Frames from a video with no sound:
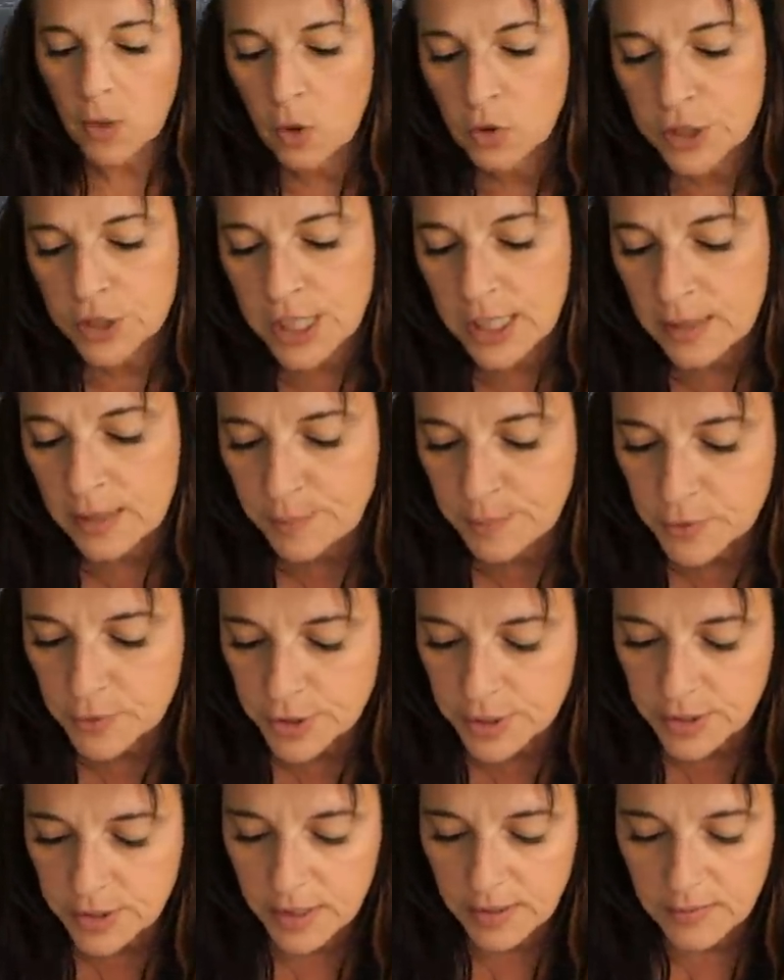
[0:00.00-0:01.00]
Or shall I
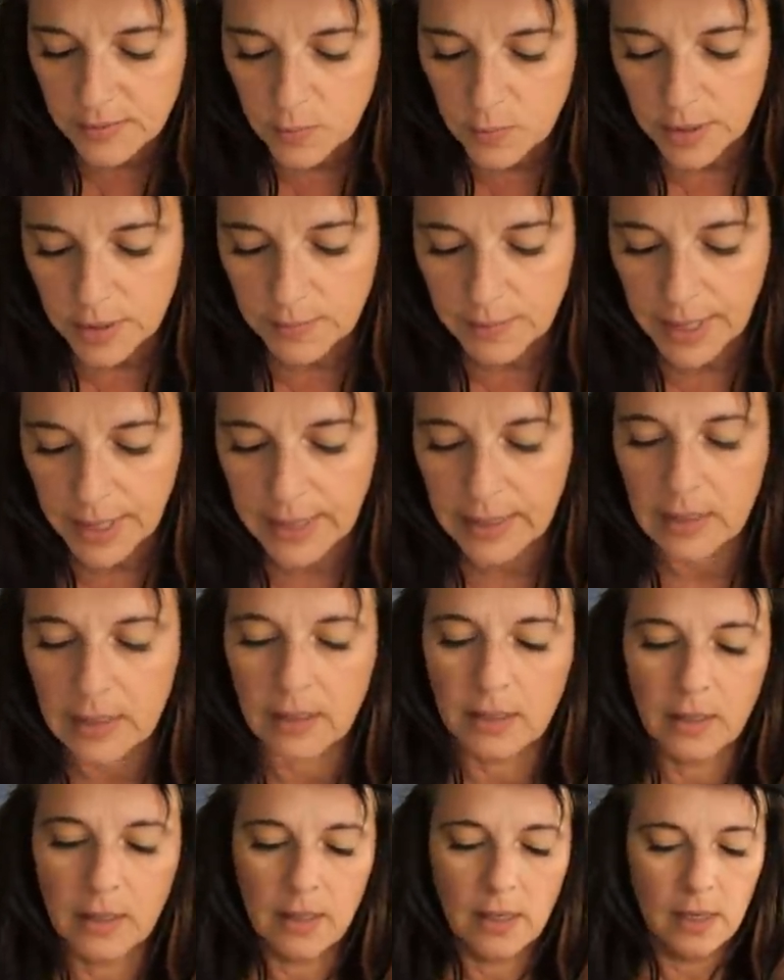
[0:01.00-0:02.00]
put another one back?
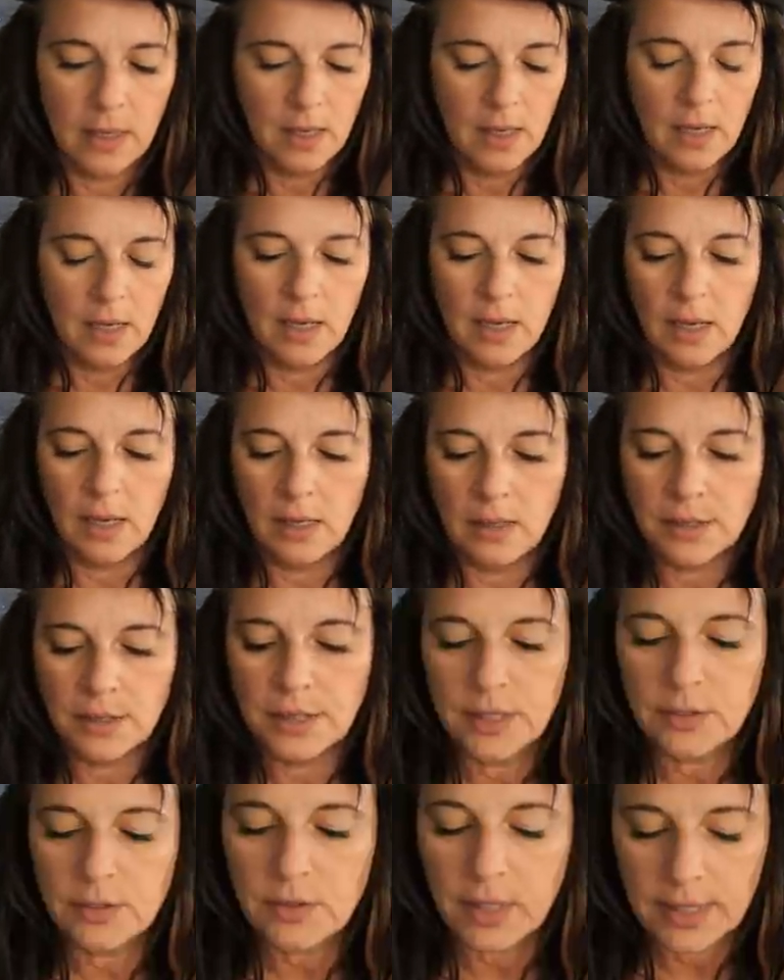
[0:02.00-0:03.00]
Uh,
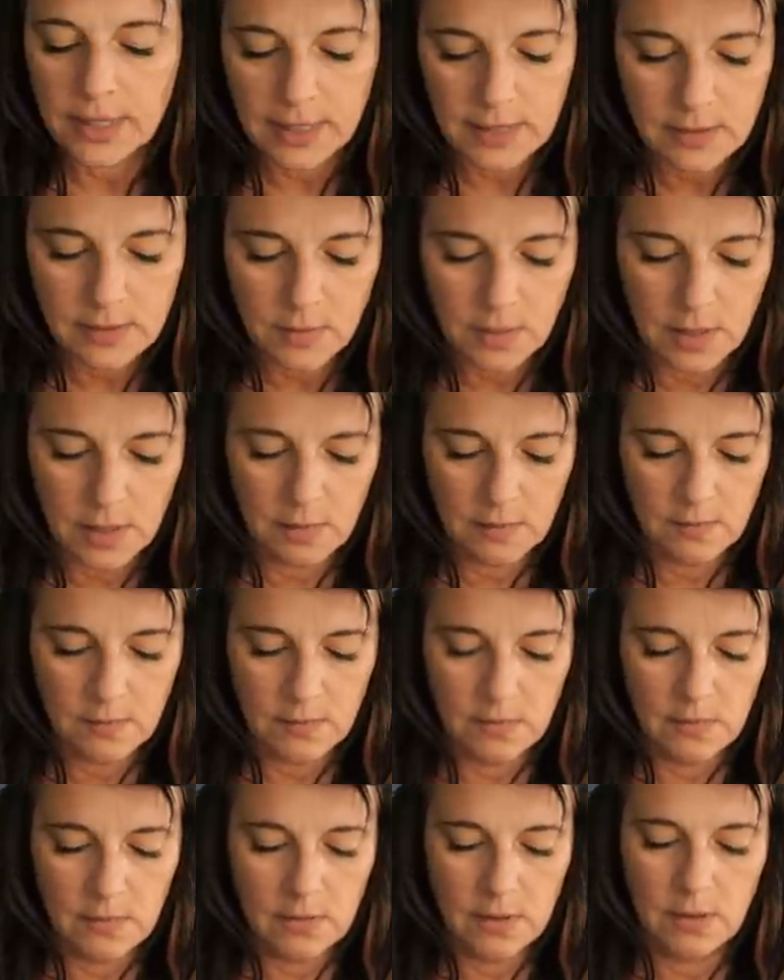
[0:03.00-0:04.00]
shall I try this one?
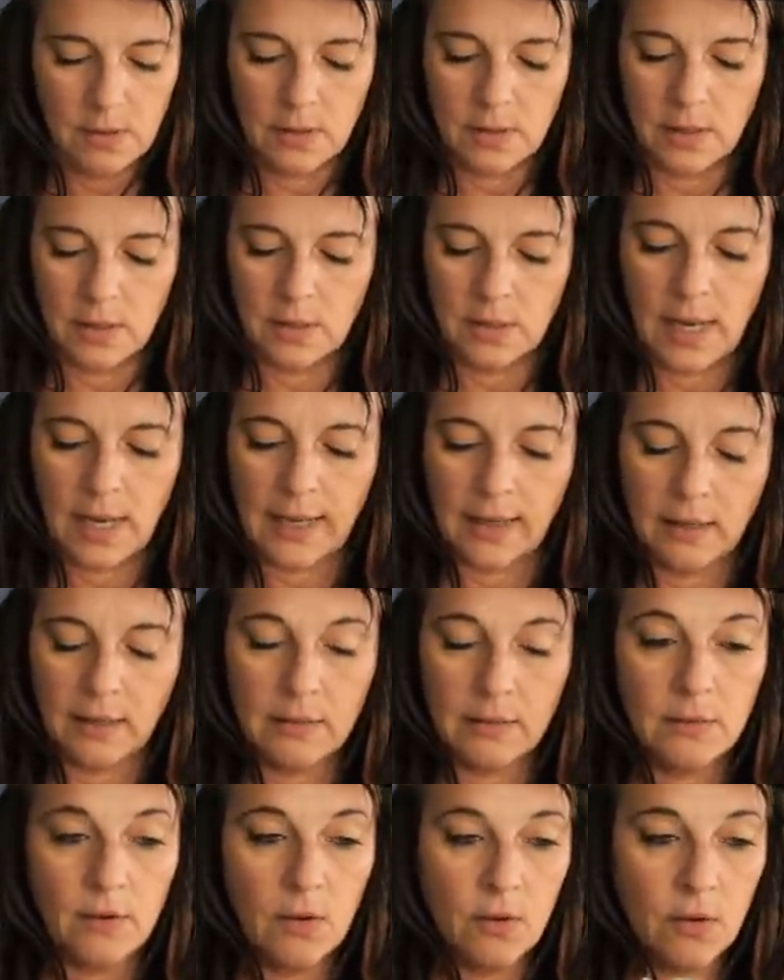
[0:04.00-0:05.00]
Okay, like
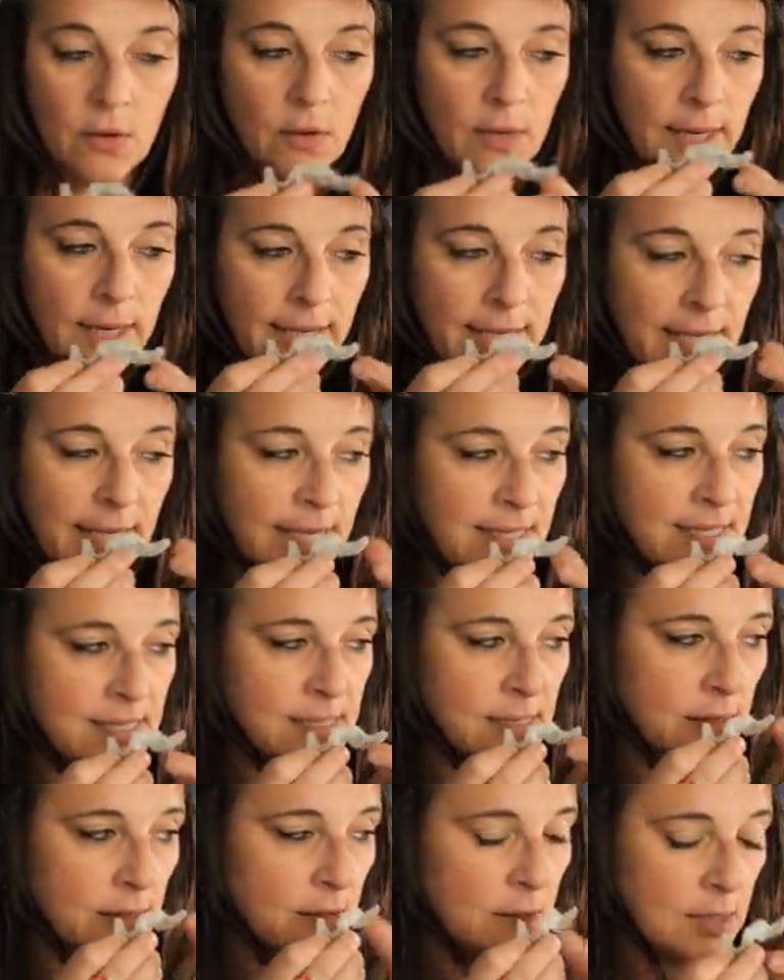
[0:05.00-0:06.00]
uh, la
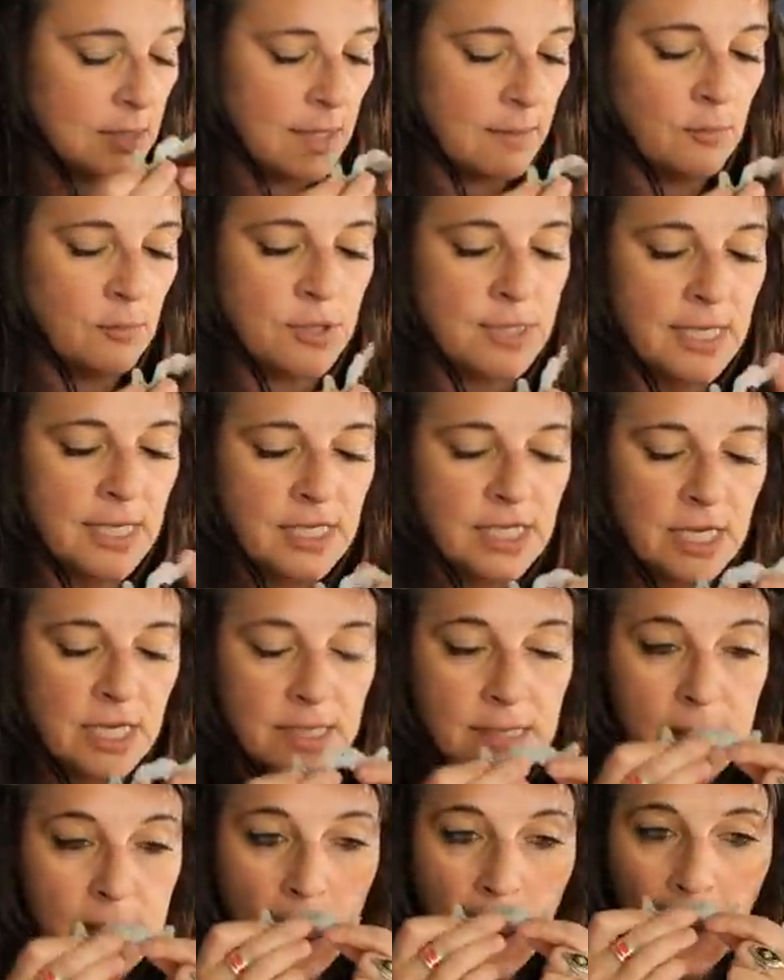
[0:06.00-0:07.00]
grise, la moustache
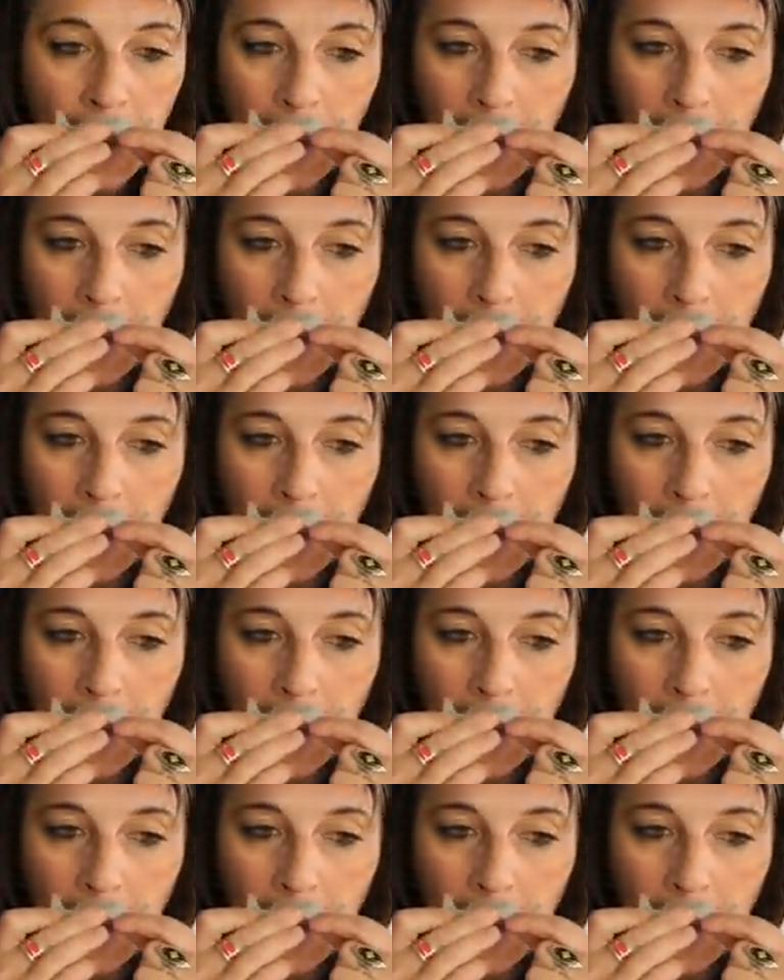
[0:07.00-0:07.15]
grise.